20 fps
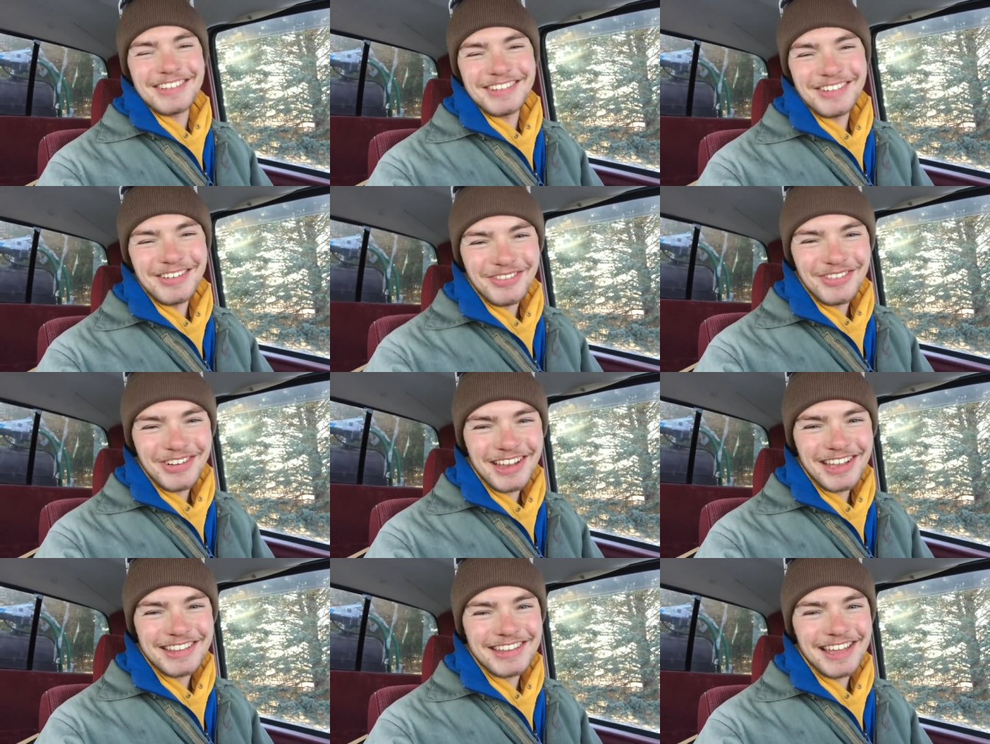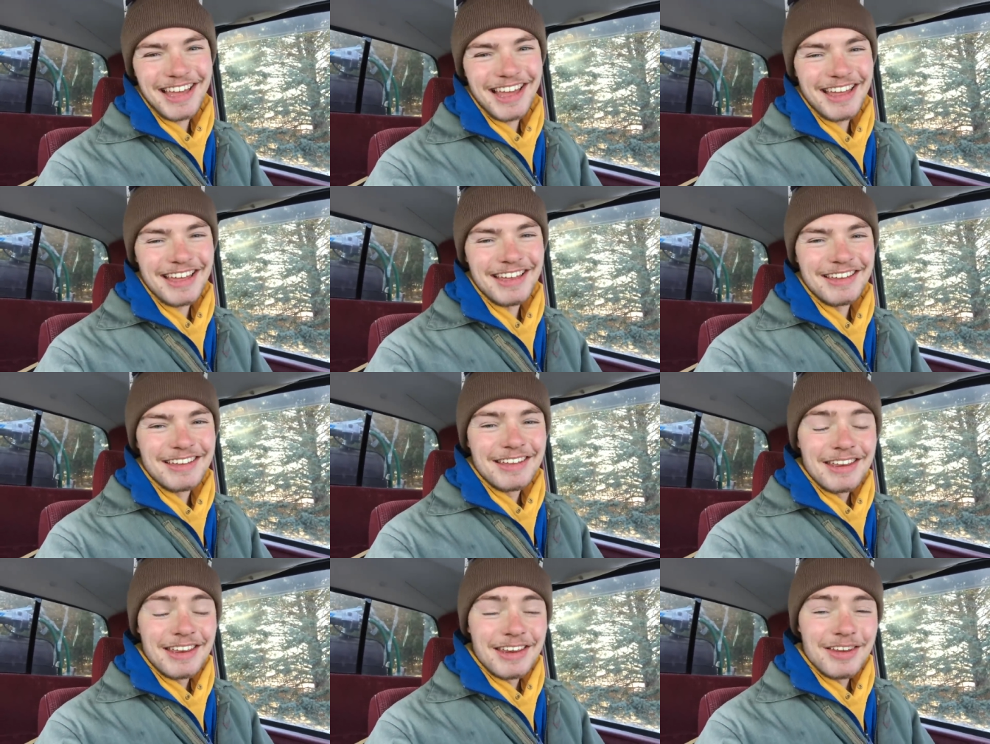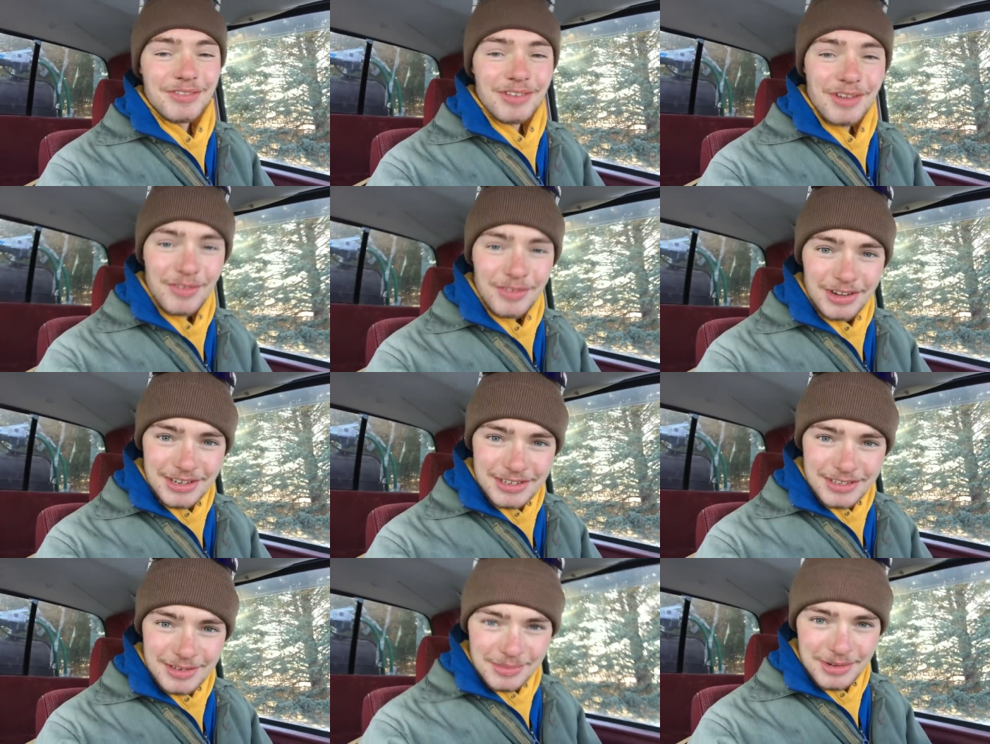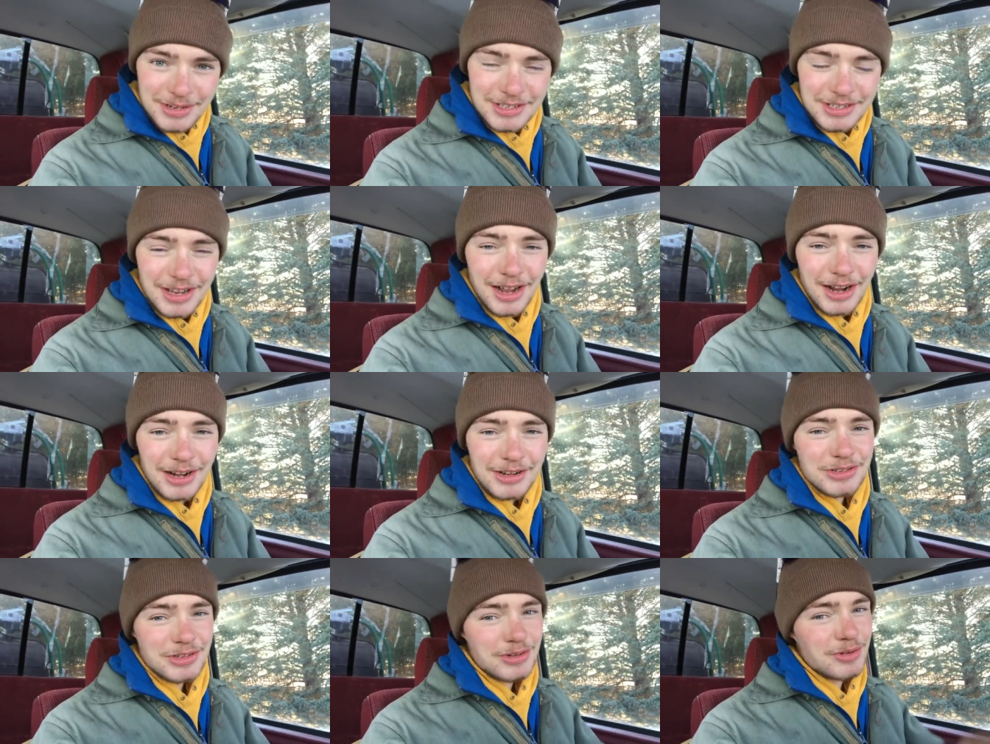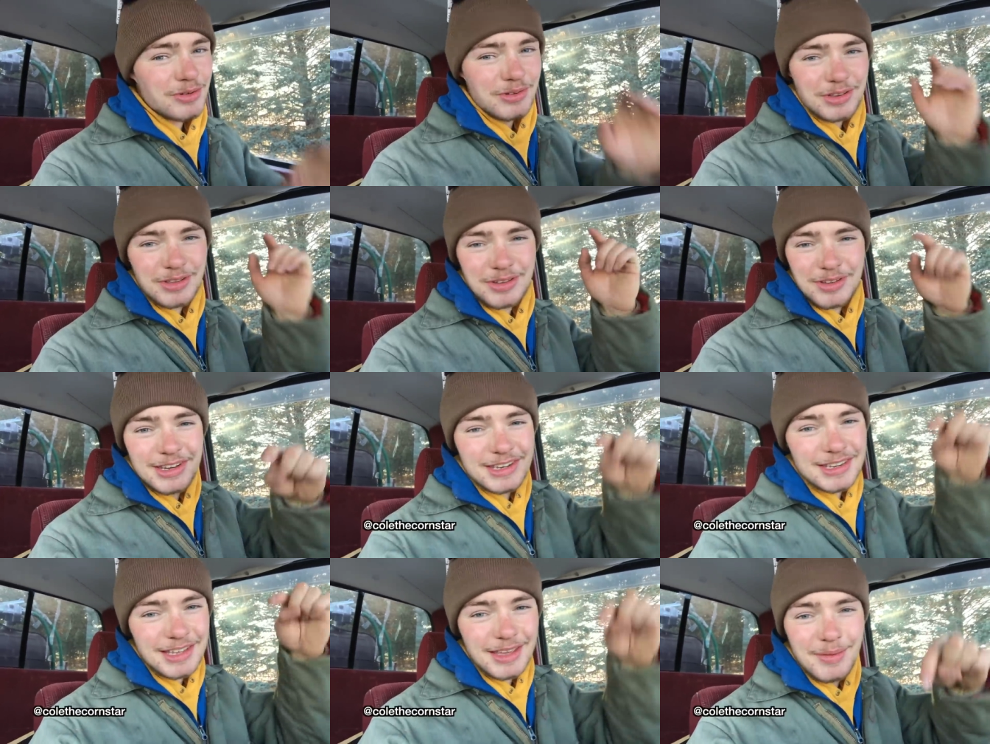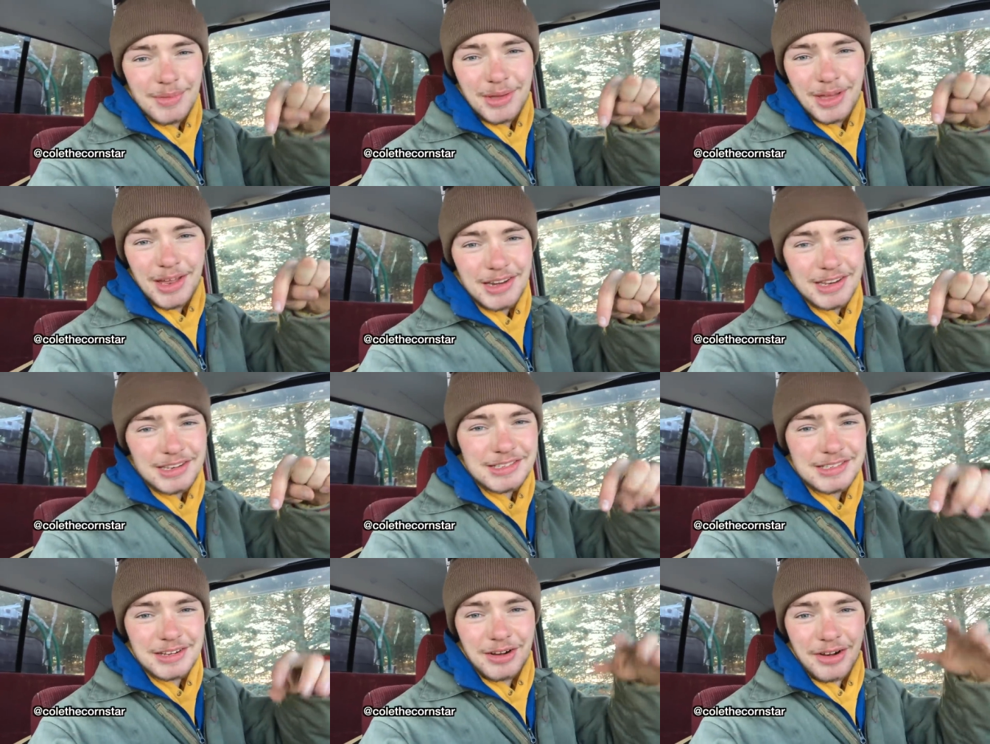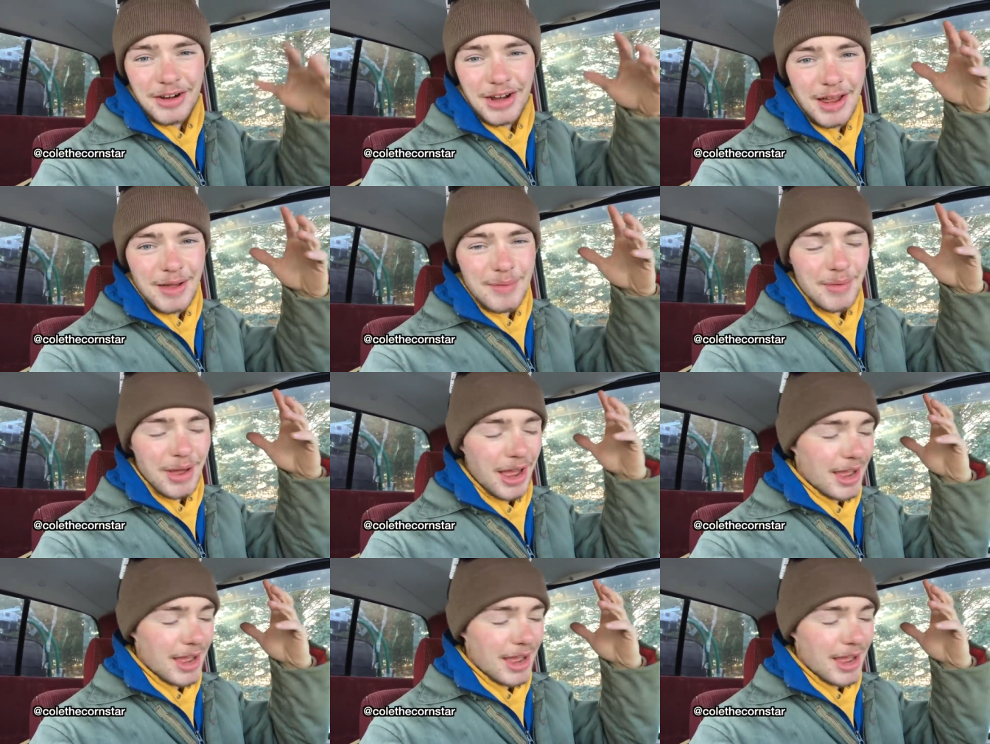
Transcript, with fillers: Don't forget that. If you ever need someone to talk to, you can DM me on Instagram.